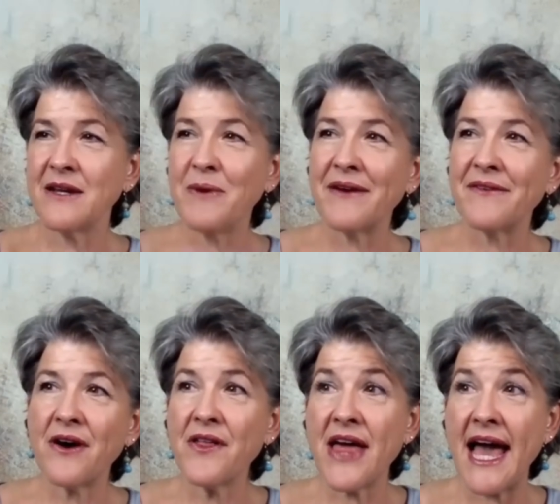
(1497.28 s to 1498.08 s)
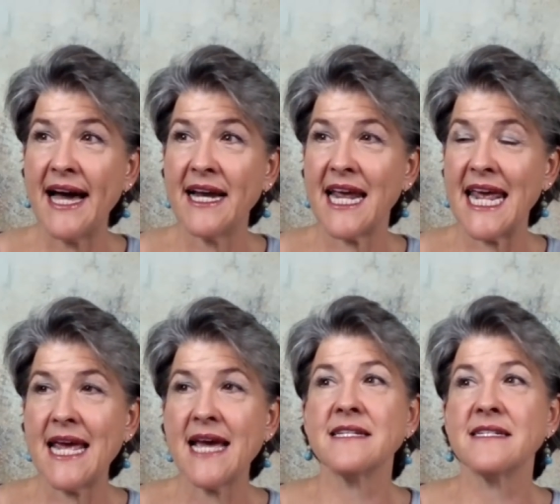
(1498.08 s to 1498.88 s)
we have all that.
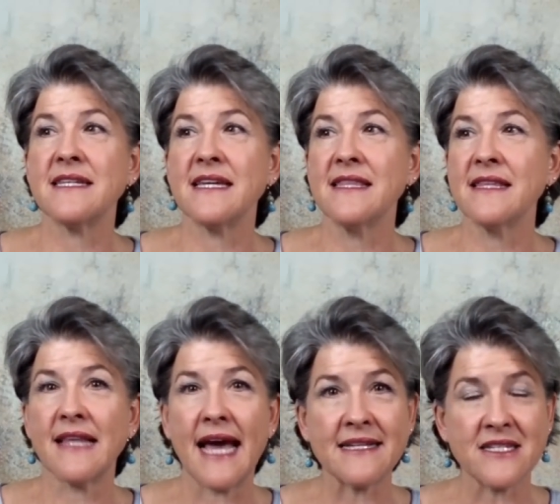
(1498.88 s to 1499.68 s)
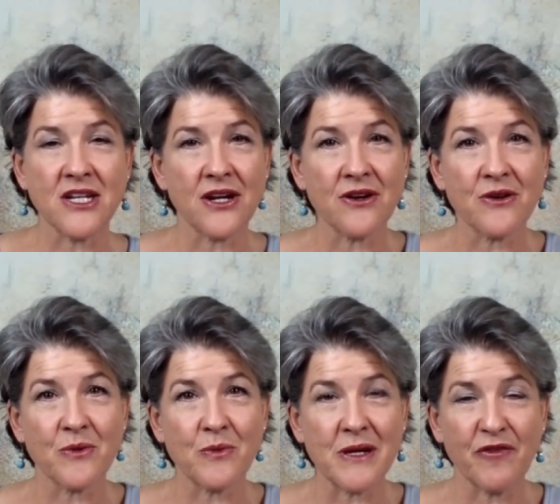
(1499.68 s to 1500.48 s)
And in the last
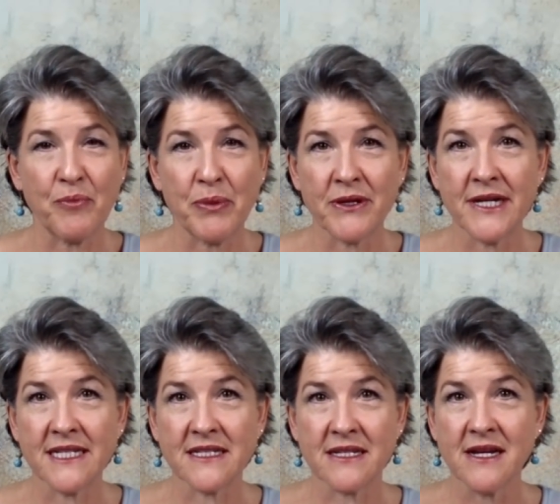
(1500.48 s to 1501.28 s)
year, we've put